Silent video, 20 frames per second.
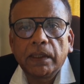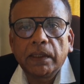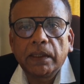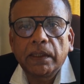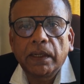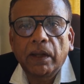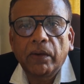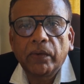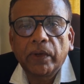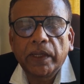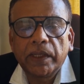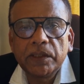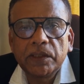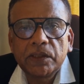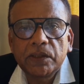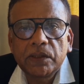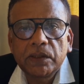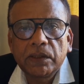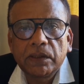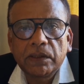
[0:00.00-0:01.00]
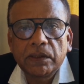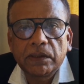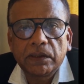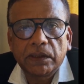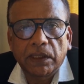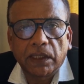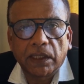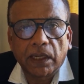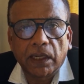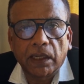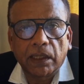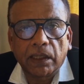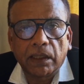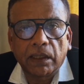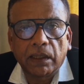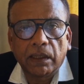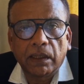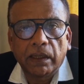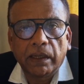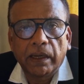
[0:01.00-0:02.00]
Nowadays, there
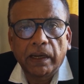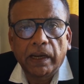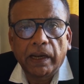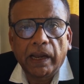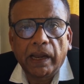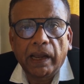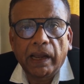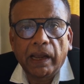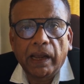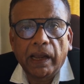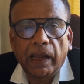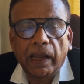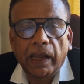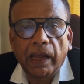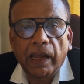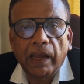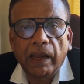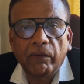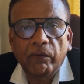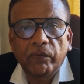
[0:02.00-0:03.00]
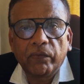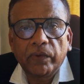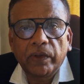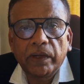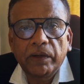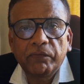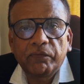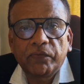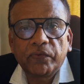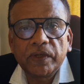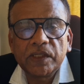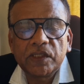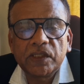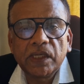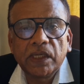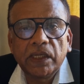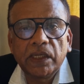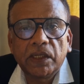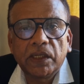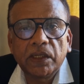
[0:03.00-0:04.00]
are every
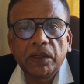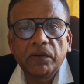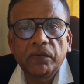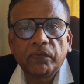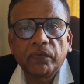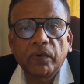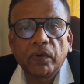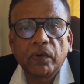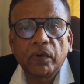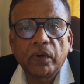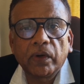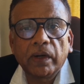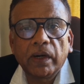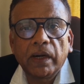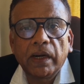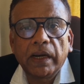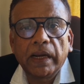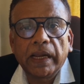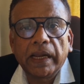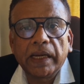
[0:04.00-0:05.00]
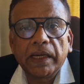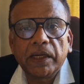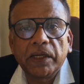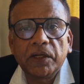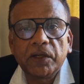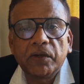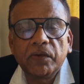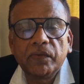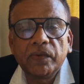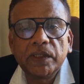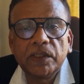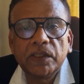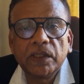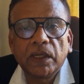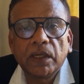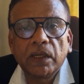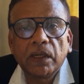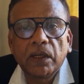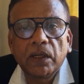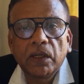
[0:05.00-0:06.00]
facility for an
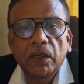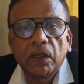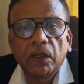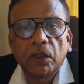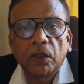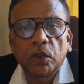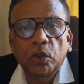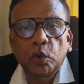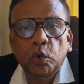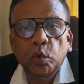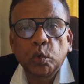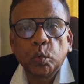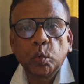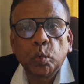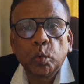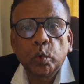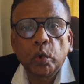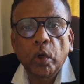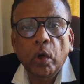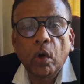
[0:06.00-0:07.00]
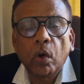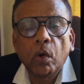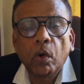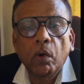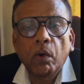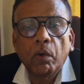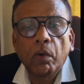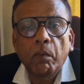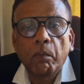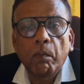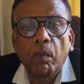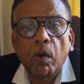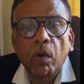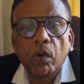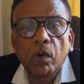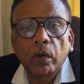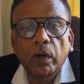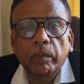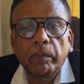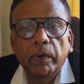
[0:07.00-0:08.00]
individual to know
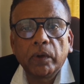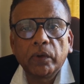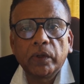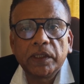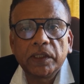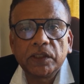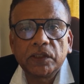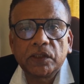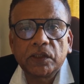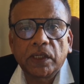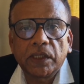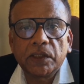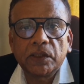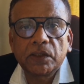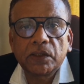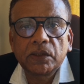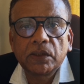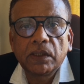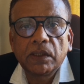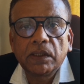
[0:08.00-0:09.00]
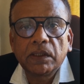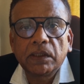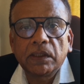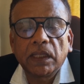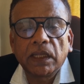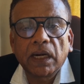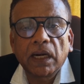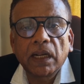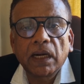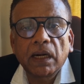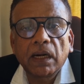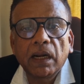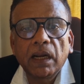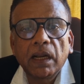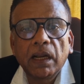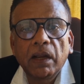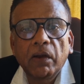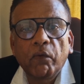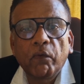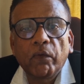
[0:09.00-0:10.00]
more about his case. There are
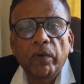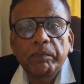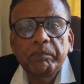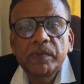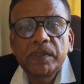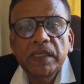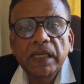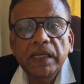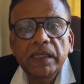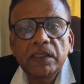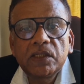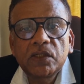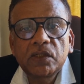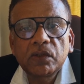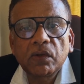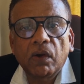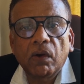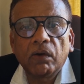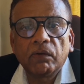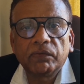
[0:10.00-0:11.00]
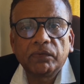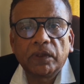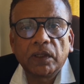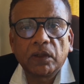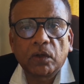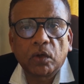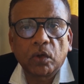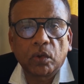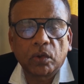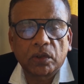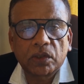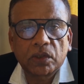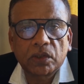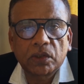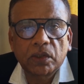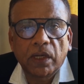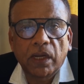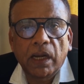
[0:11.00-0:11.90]
websites of the courts.